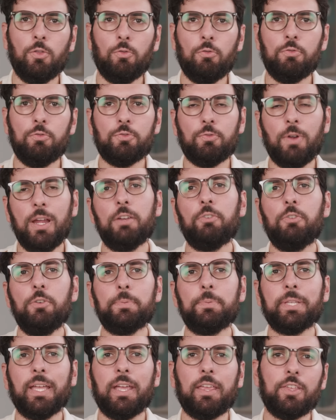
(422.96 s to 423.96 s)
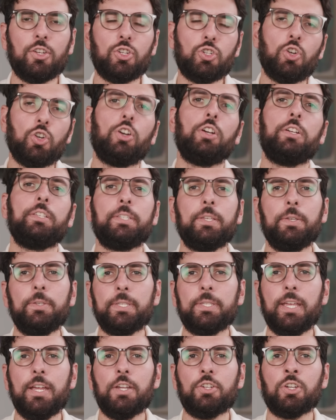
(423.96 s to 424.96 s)
Through trade groups like the Sugar
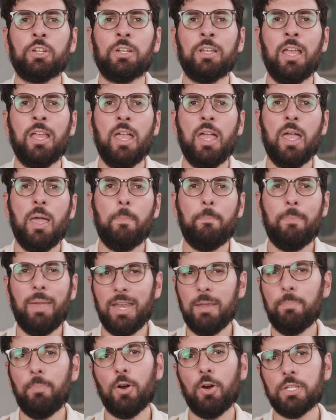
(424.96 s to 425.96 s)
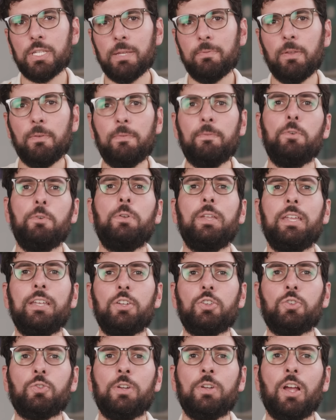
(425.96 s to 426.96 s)
Association, many parts of the food
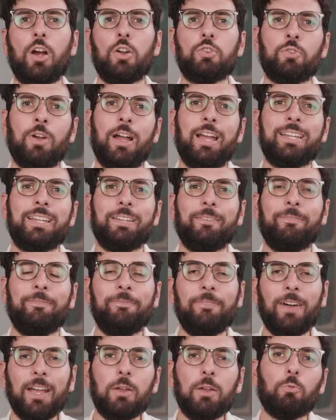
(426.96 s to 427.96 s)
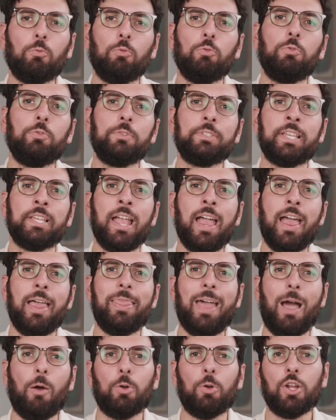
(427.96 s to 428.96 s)
industry are trying to fight rules
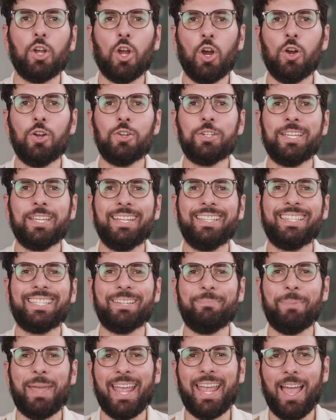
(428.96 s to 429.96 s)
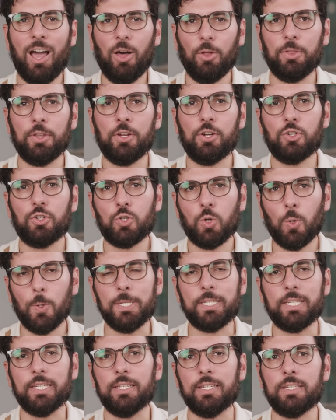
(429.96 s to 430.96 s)
that would encourage kids to make healthier
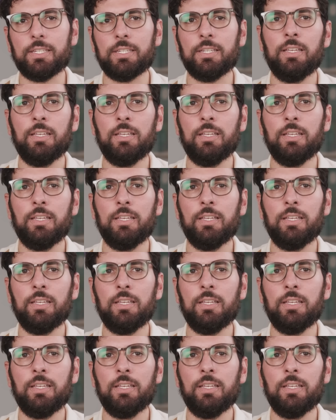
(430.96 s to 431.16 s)
choices.